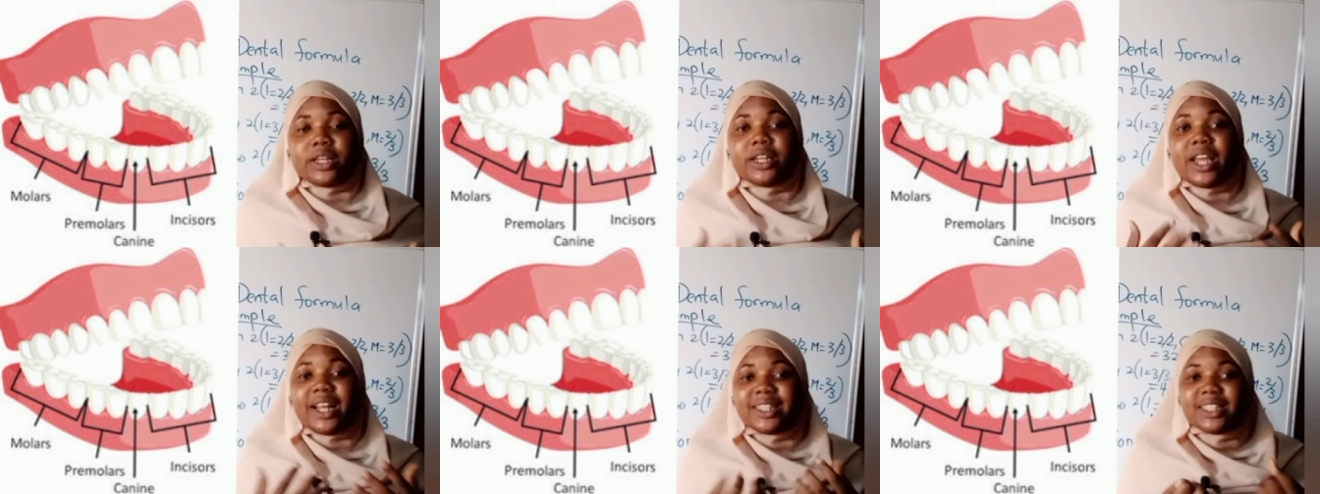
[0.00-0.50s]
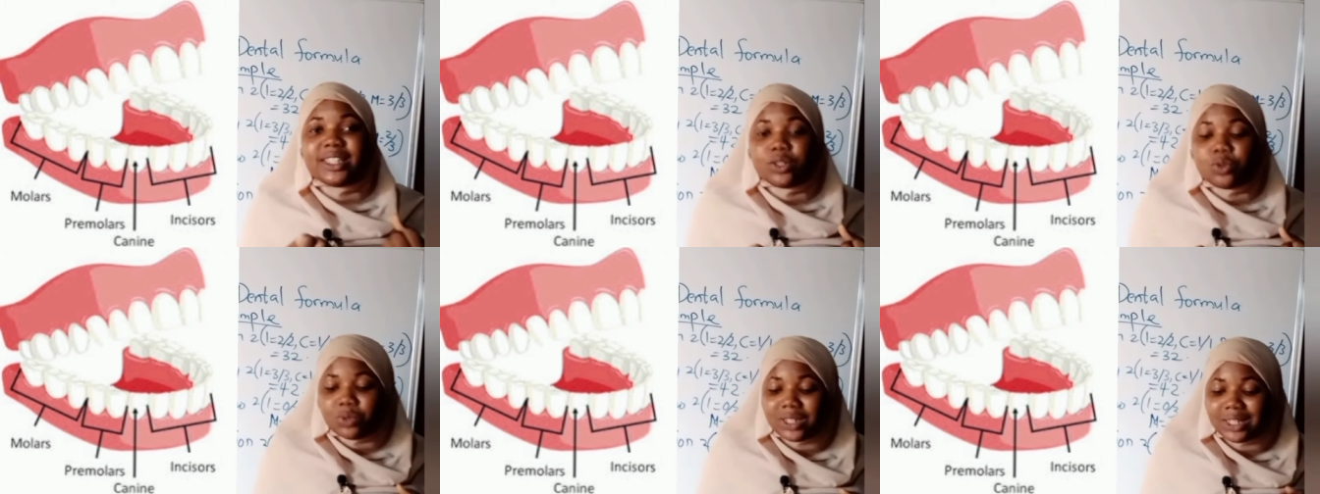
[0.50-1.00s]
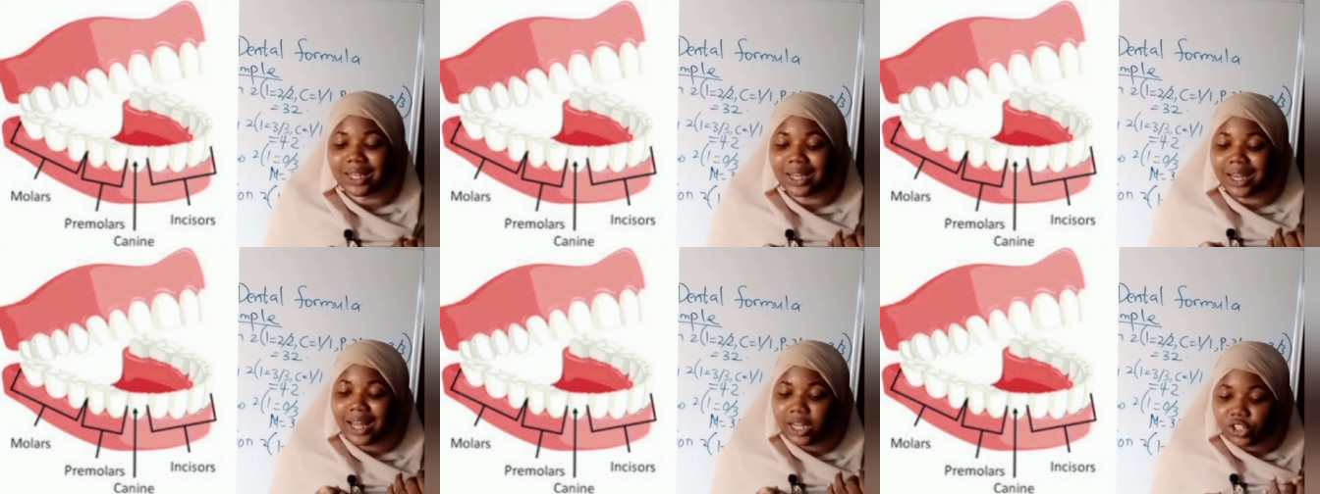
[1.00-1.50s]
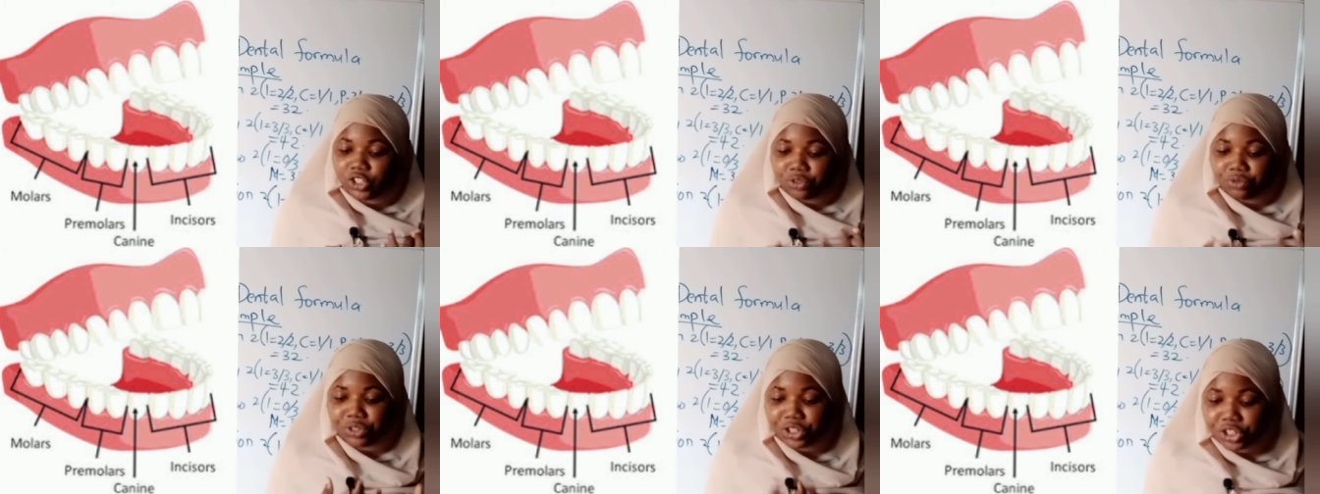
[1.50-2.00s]
their teeth with large
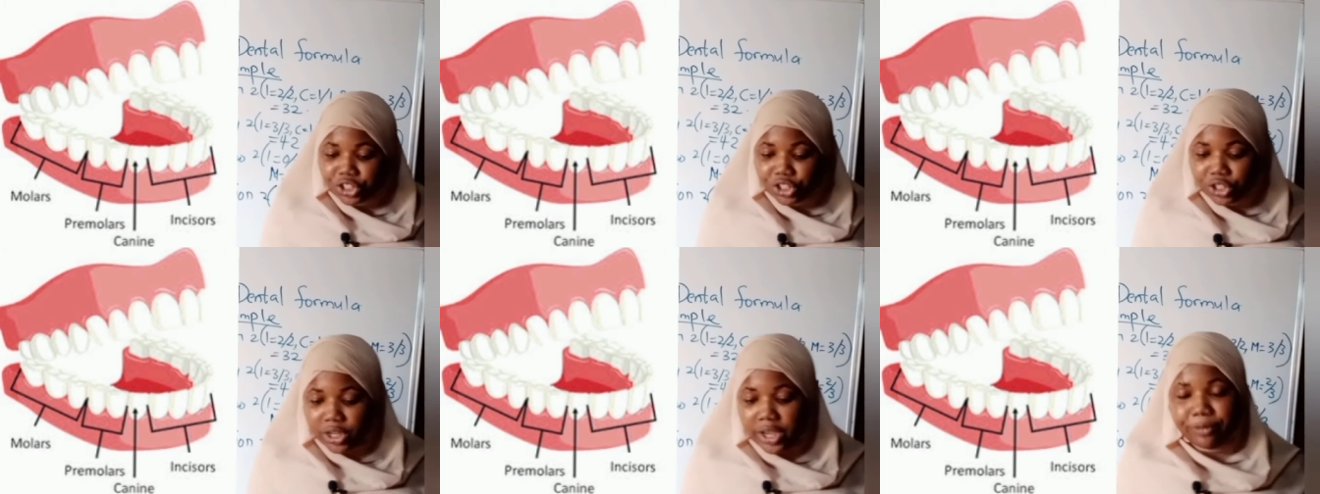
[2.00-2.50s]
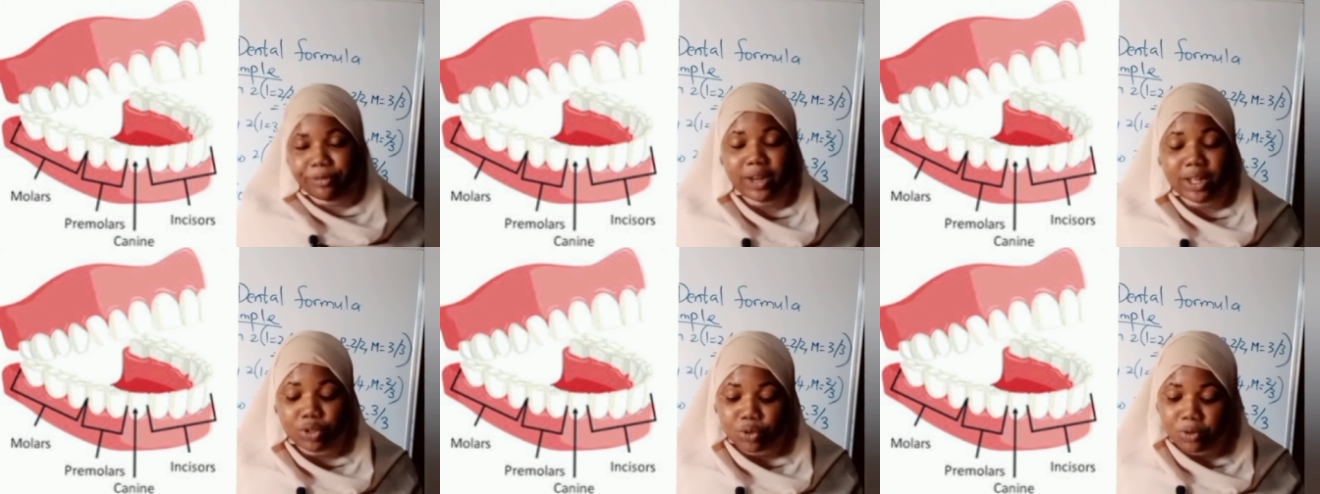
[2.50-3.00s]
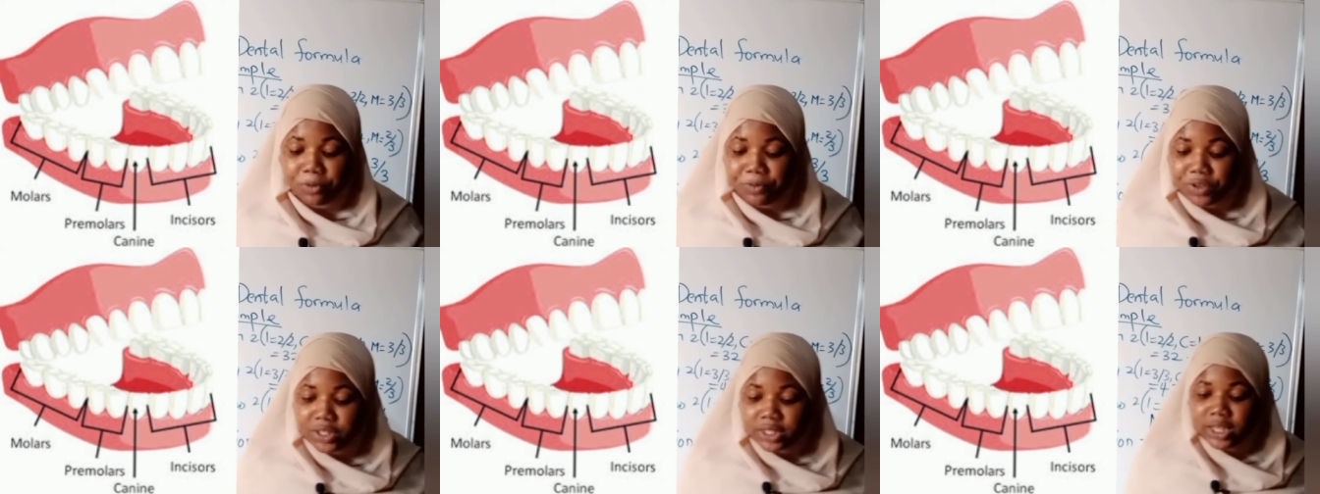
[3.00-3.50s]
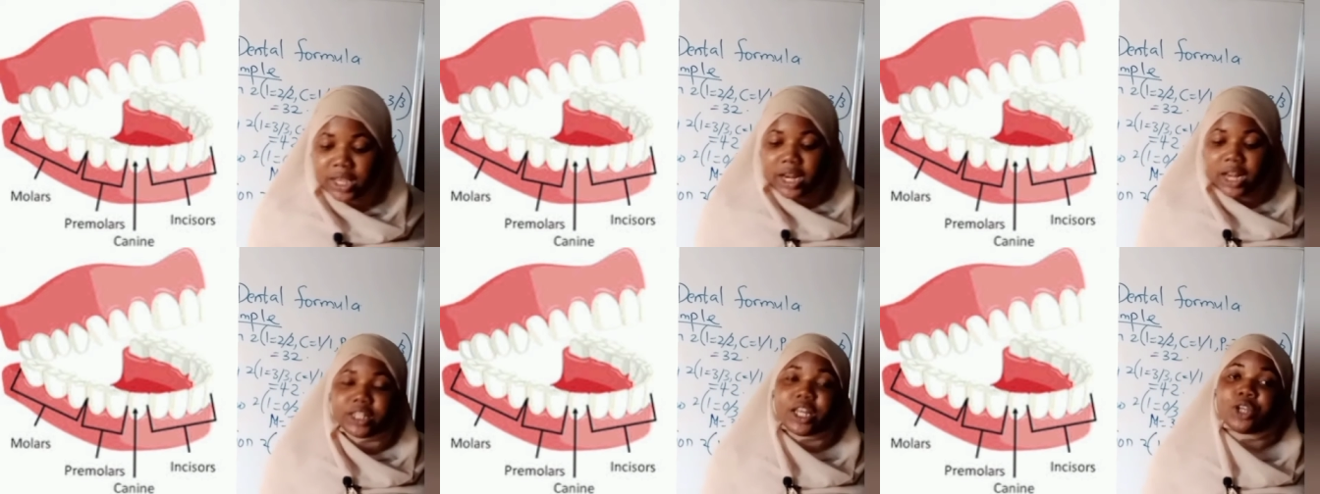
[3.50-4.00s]
ridge flat surface
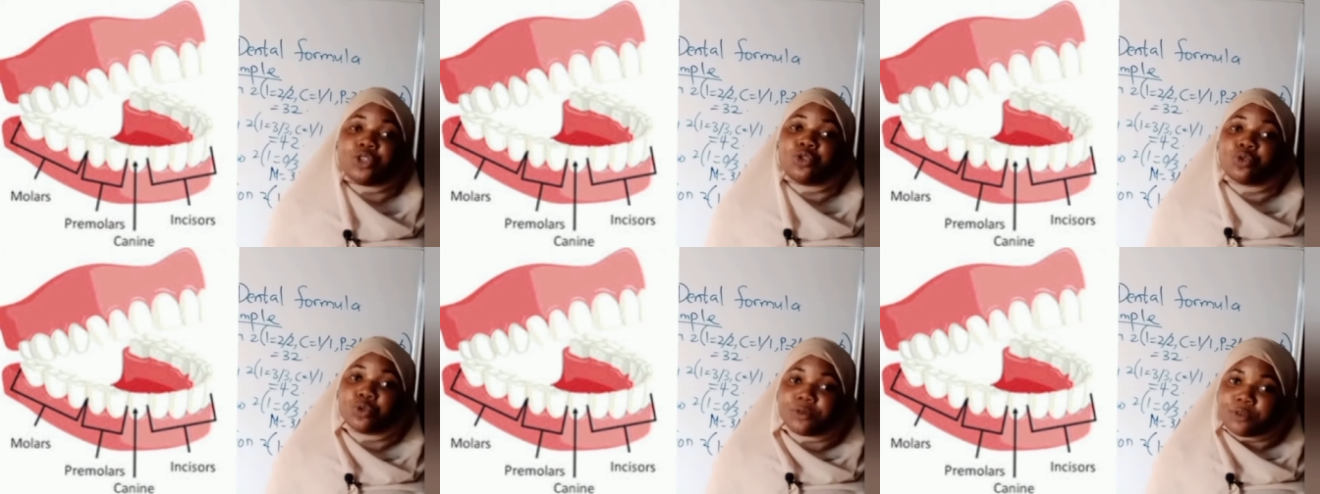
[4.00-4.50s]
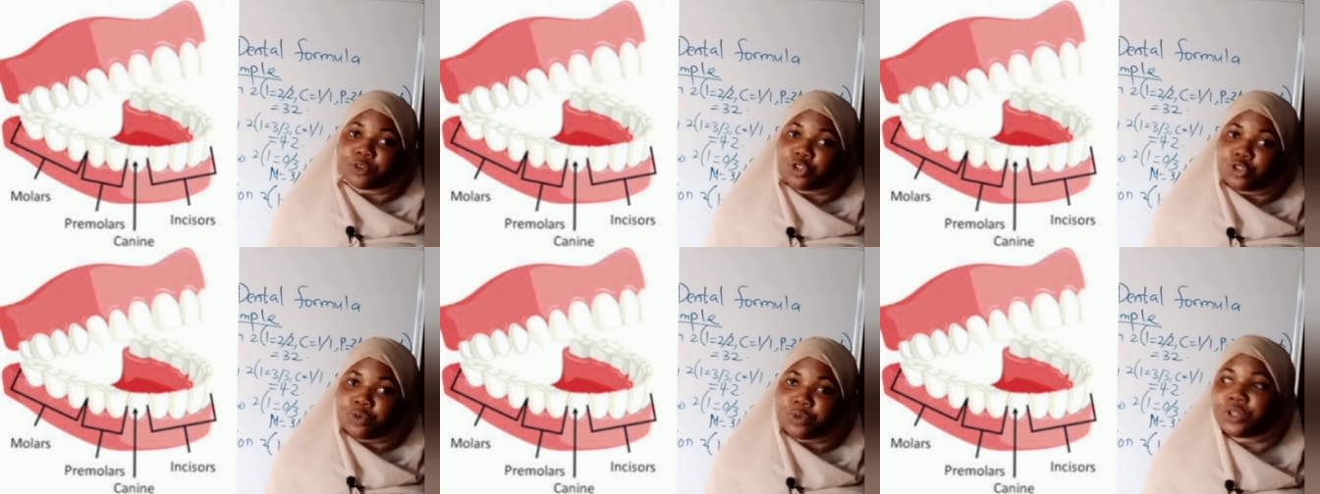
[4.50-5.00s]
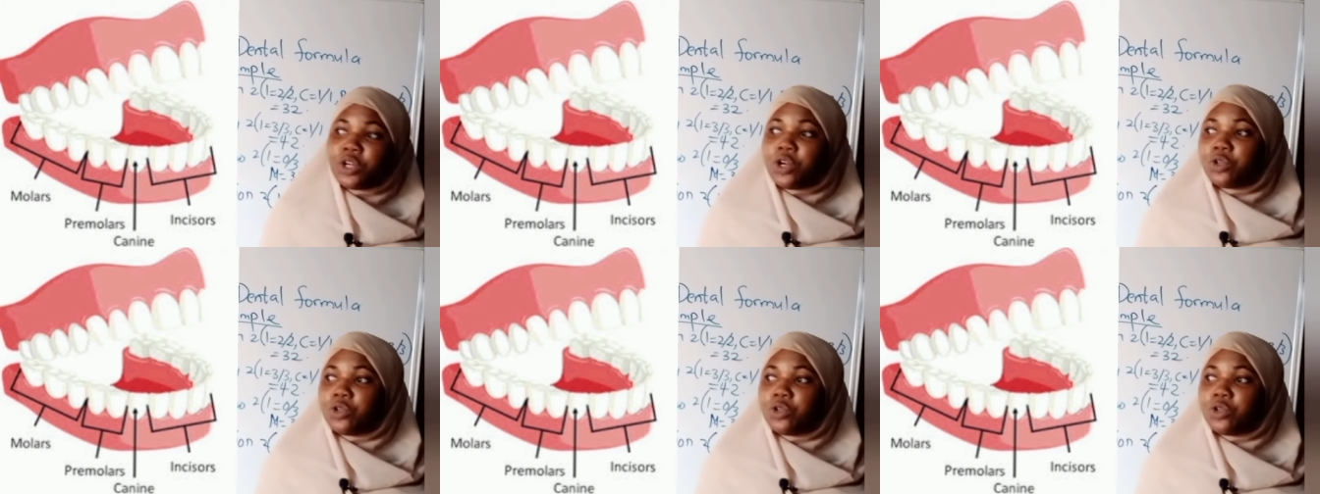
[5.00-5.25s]
that are used for chewing.